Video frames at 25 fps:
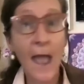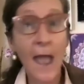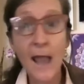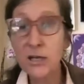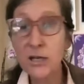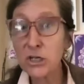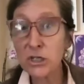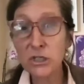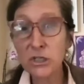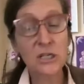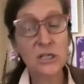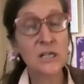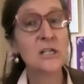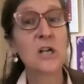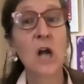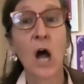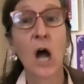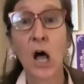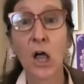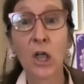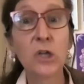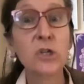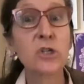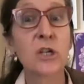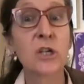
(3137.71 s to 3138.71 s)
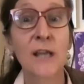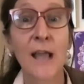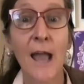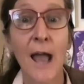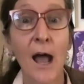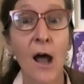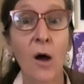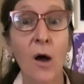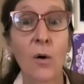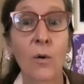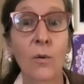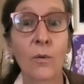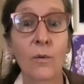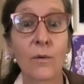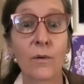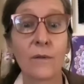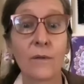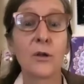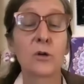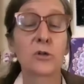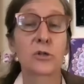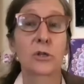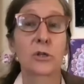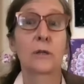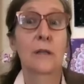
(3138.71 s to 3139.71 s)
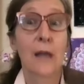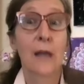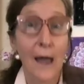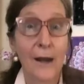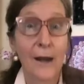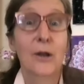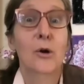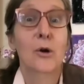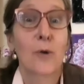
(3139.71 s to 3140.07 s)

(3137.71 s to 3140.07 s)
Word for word: and just acknowledging how there's a lot